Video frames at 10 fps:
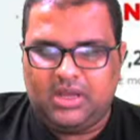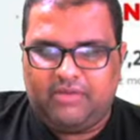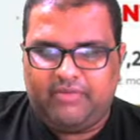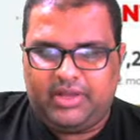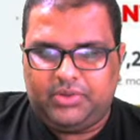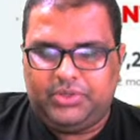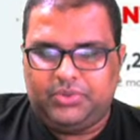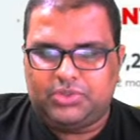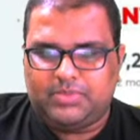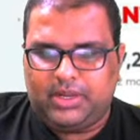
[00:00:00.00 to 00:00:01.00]
When you
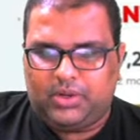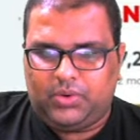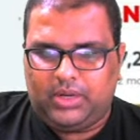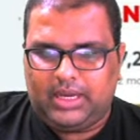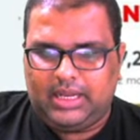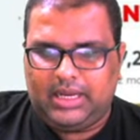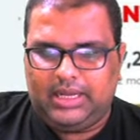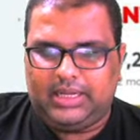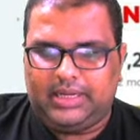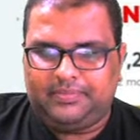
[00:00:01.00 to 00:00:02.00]
use my code
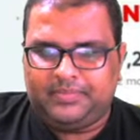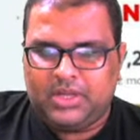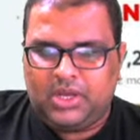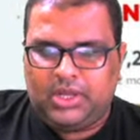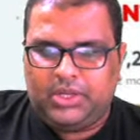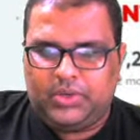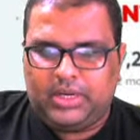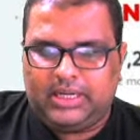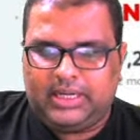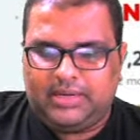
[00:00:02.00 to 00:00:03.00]
NLN10, you will
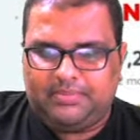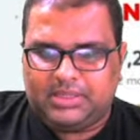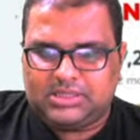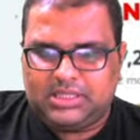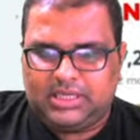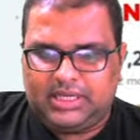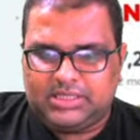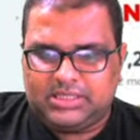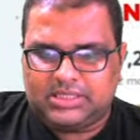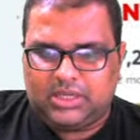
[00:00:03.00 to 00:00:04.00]
get 10%
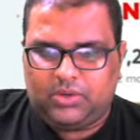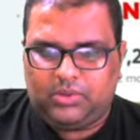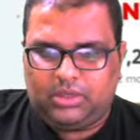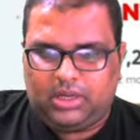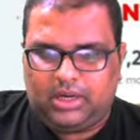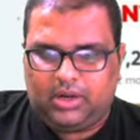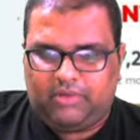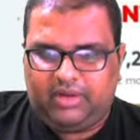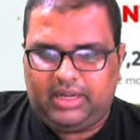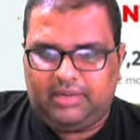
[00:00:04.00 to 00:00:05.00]
discount, and
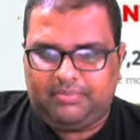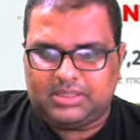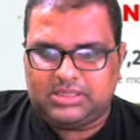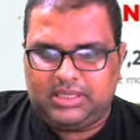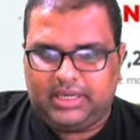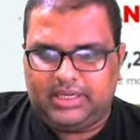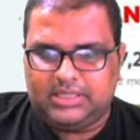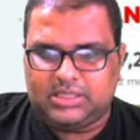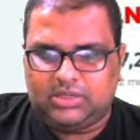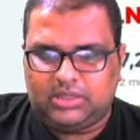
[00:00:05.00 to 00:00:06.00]
after 10% discount